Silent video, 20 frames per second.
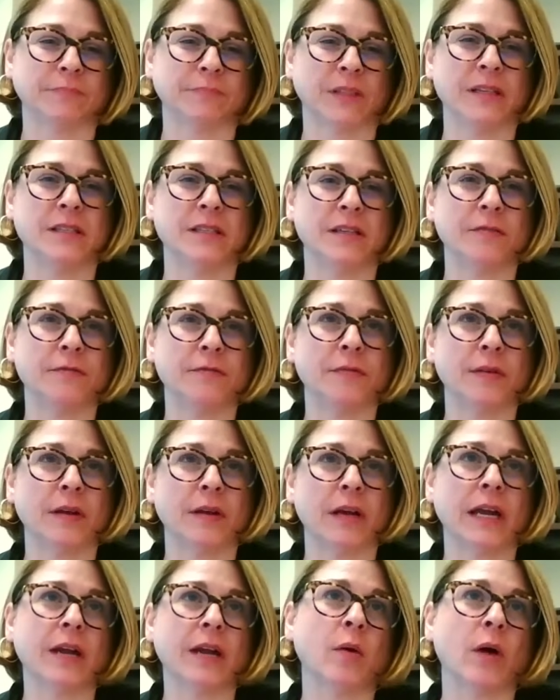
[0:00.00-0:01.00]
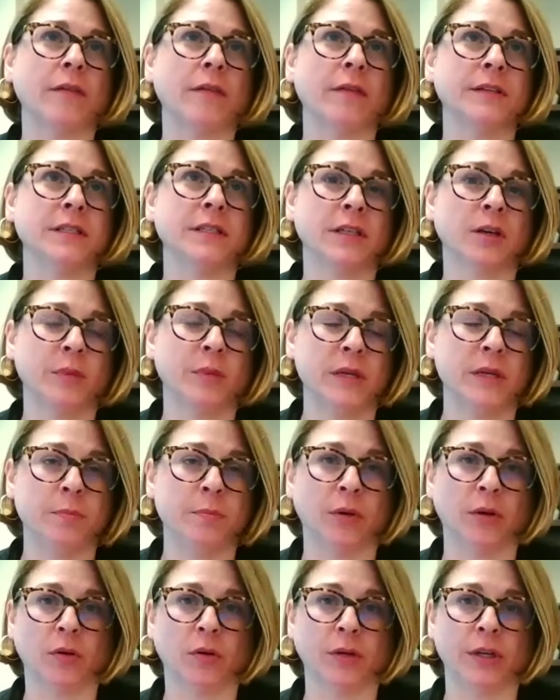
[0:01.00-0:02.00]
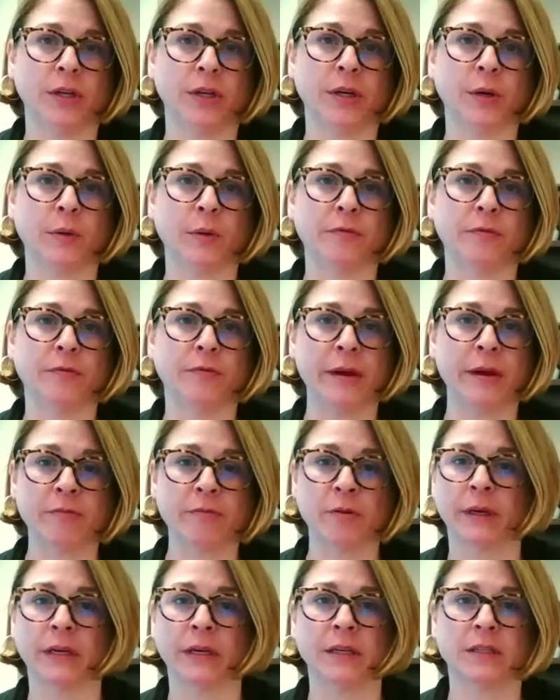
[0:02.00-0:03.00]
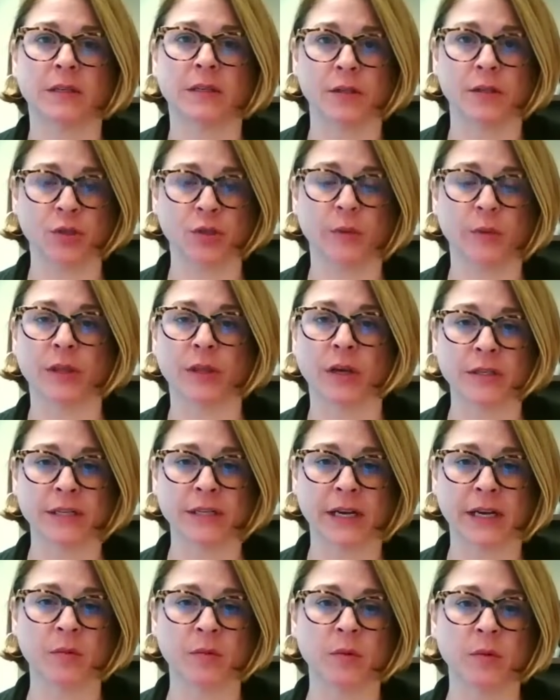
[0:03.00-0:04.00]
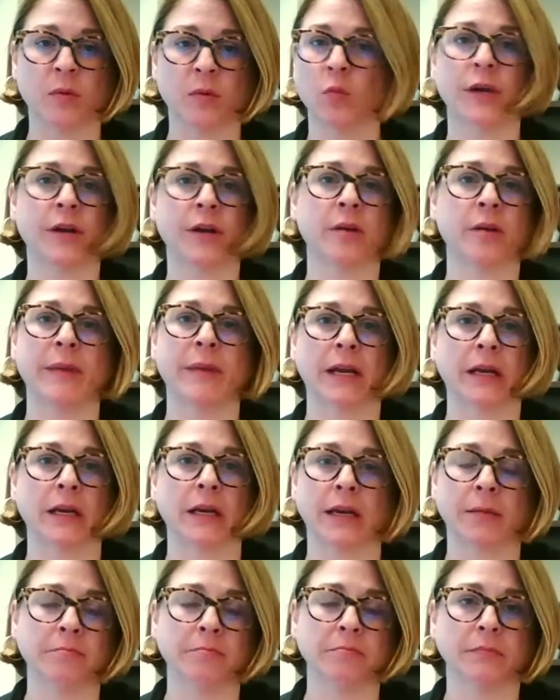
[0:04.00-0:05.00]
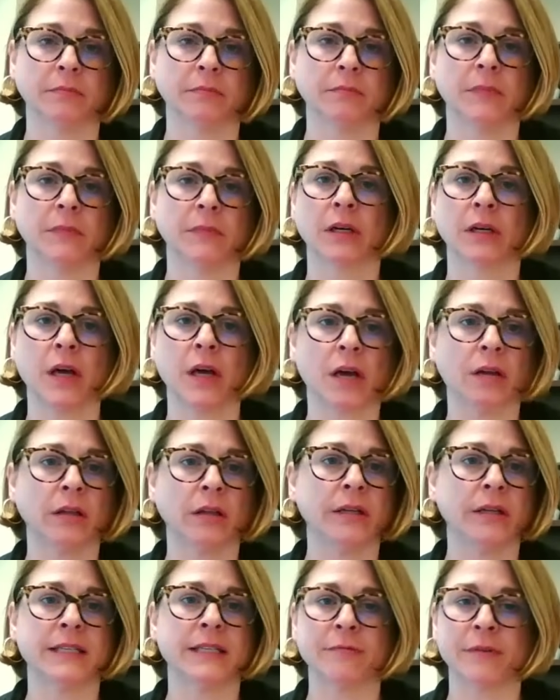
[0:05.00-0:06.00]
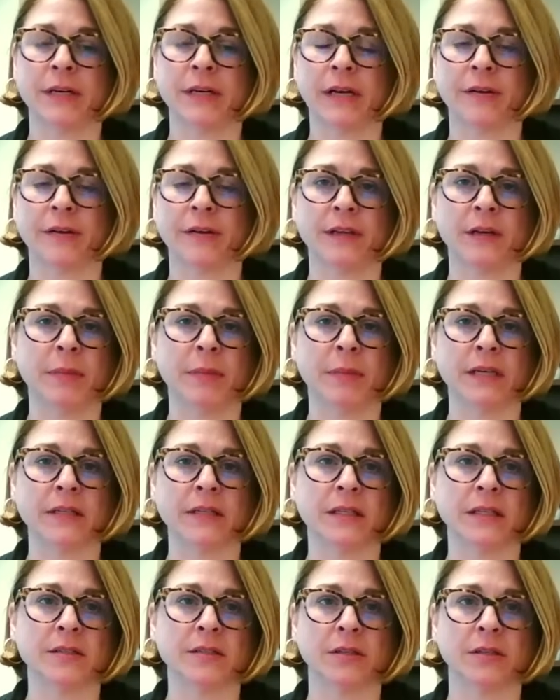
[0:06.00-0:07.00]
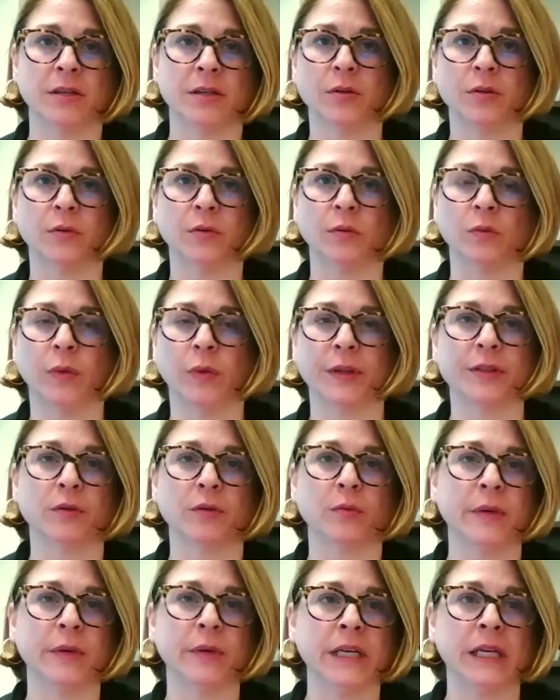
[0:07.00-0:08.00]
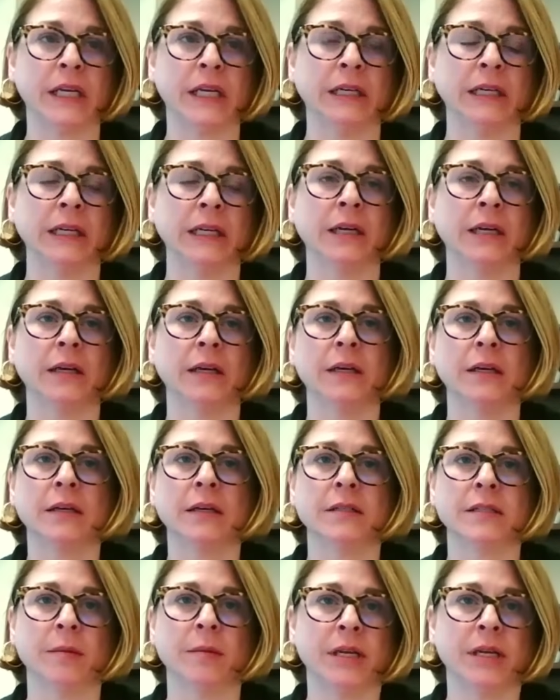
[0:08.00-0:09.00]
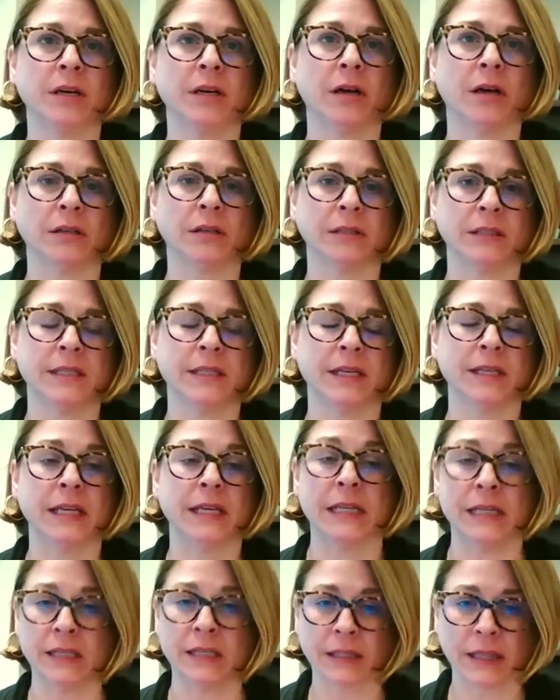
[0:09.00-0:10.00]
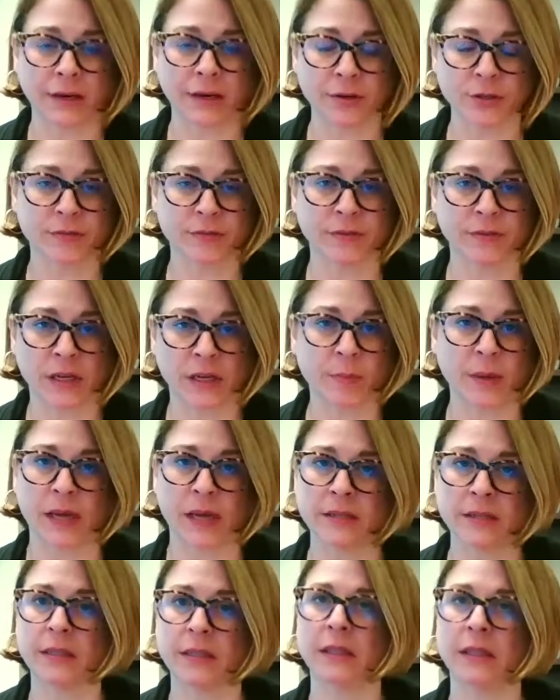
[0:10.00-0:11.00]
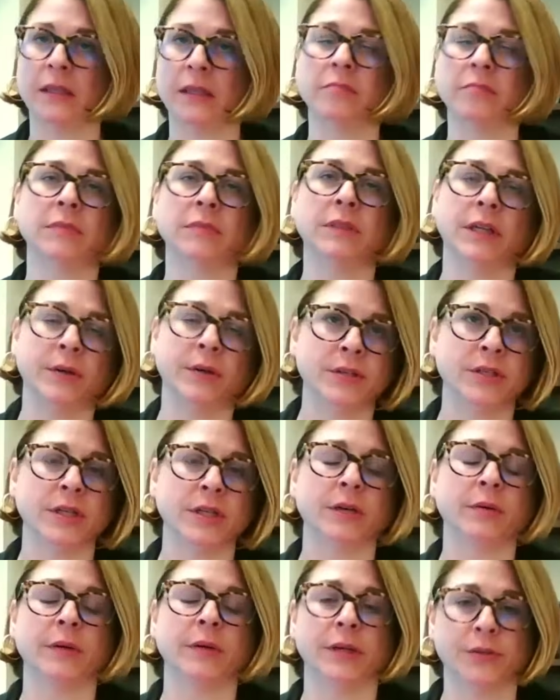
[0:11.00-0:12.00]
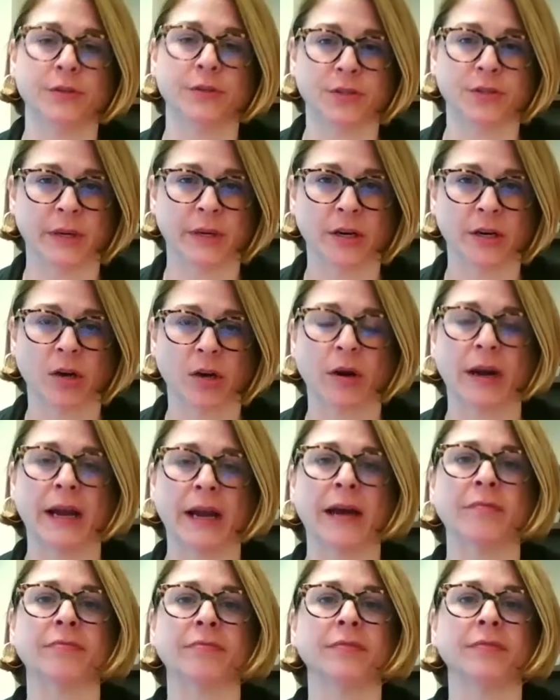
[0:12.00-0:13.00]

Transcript: Because if I often tell people, you know, if you ever run into an issue with our document, we're here to back it up. Call us every now and then. A bank doesn't know what they're reading. Somebody called and said they needed letters of incapacity. No, you don't. Here's the paragraph.